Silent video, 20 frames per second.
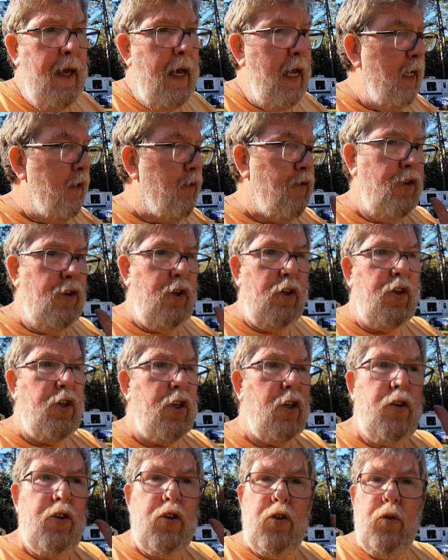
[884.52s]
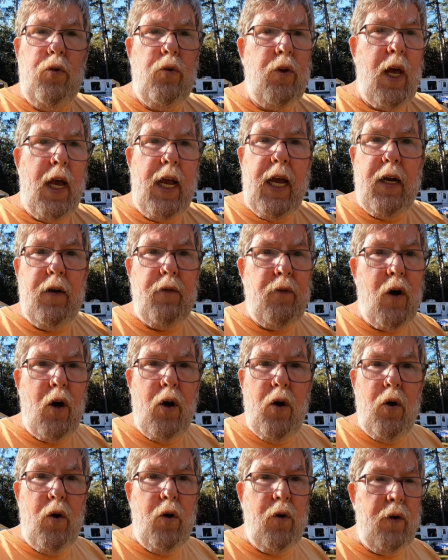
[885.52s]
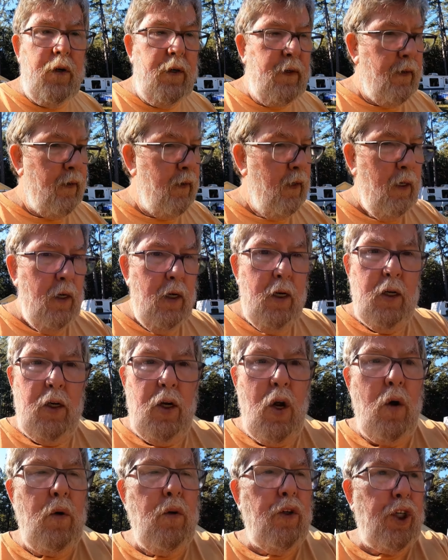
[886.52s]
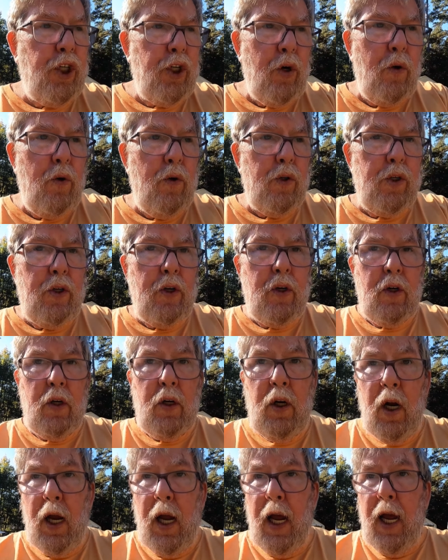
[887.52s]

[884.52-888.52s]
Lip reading: It's just a 2-lane road, no shoulder.